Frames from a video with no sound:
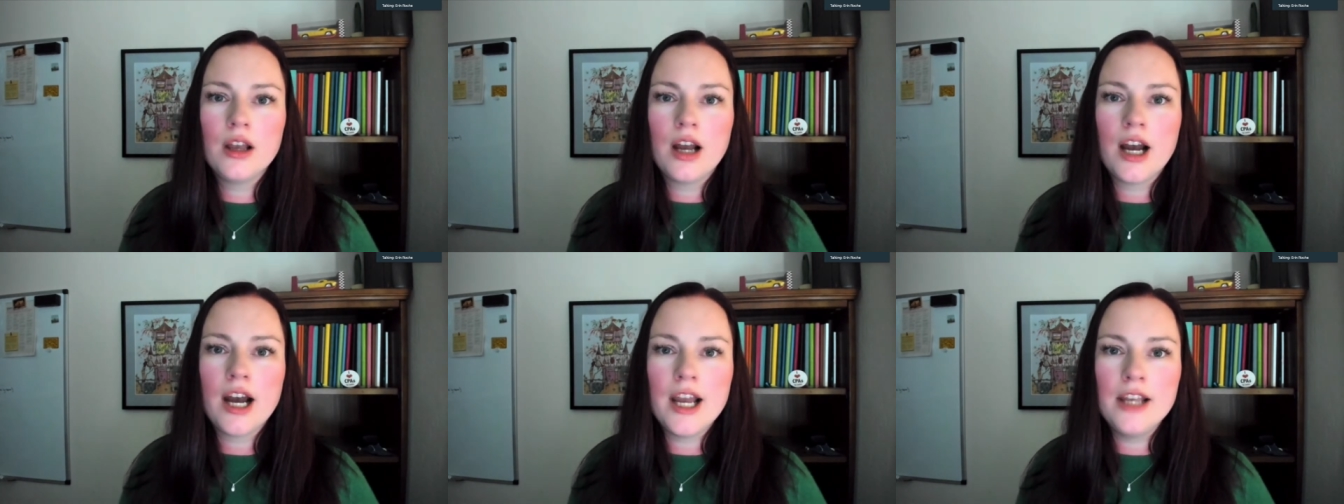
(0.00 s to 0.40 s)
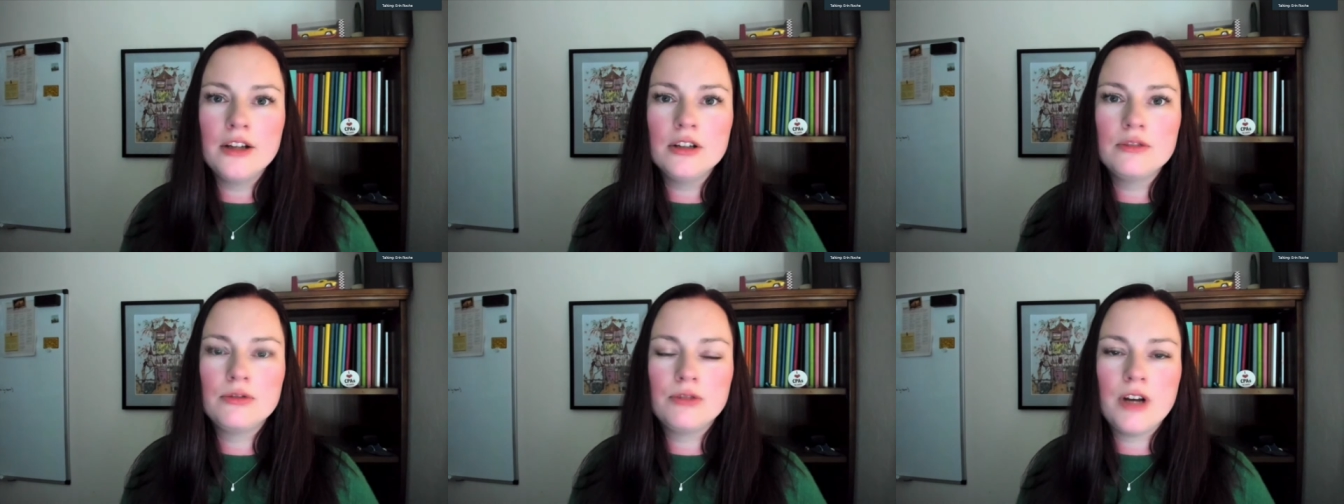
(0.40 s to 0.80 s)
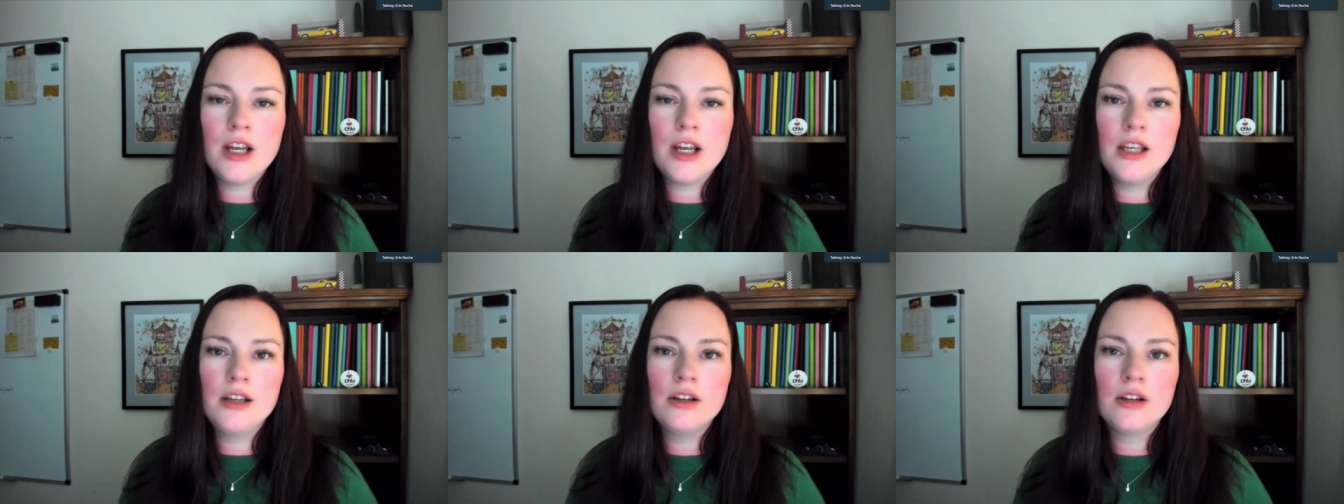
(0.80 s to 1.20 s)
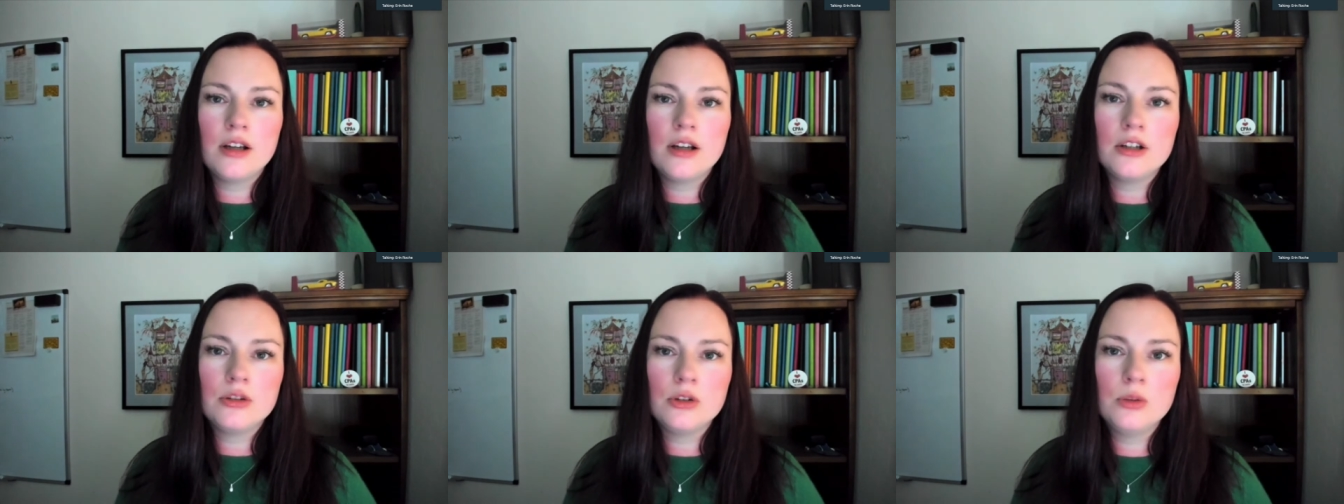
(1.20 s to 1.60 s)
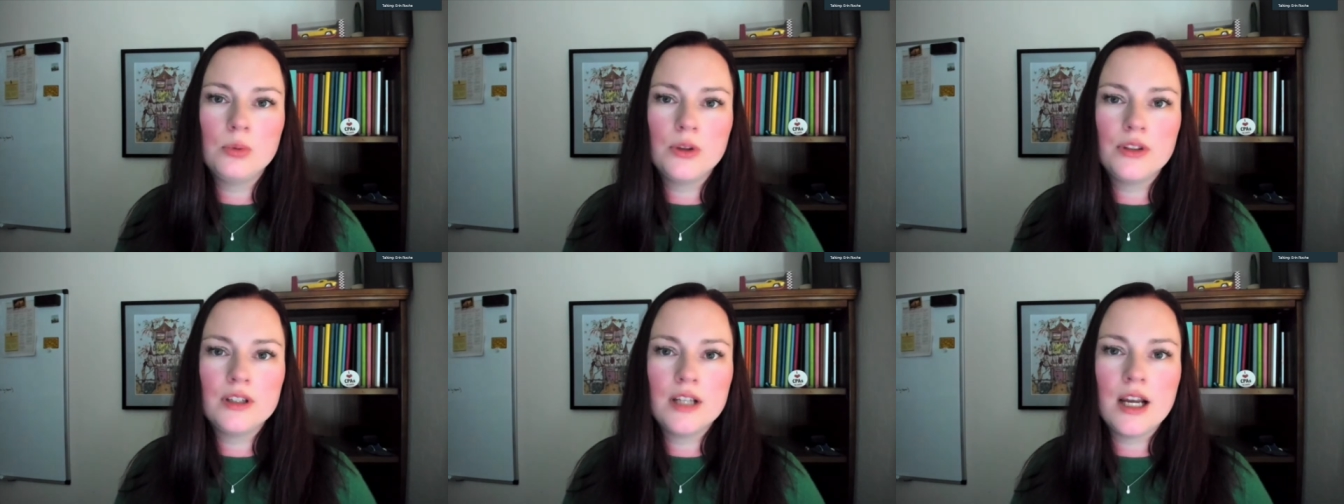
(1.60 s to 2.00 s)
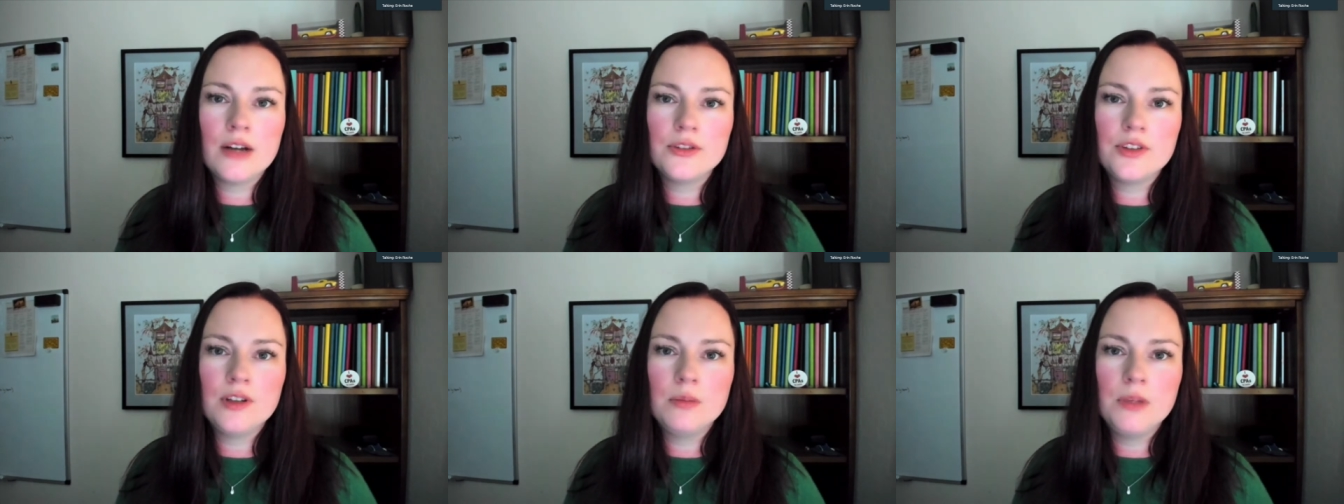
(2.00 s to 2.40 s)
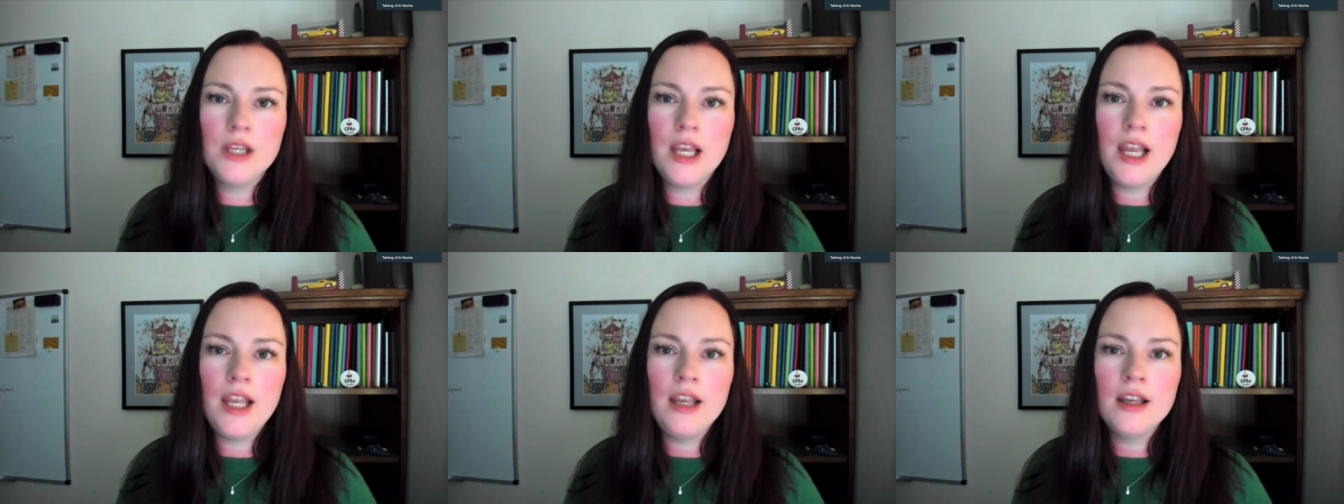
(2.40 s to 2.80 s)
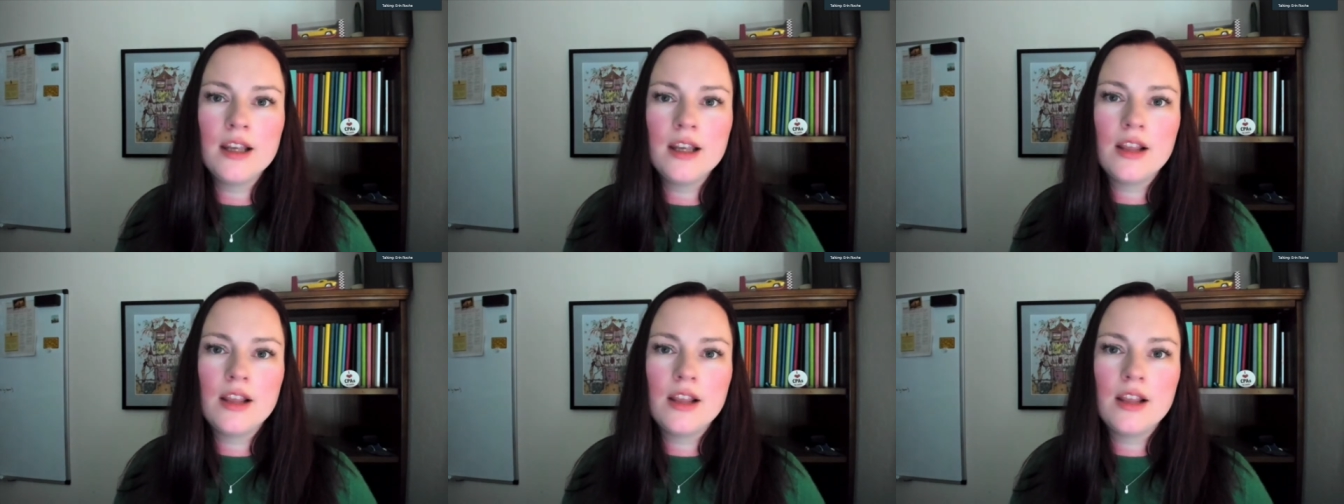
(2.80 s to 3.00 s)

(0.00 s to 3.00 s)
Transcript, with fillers: I could find a group within CalCPA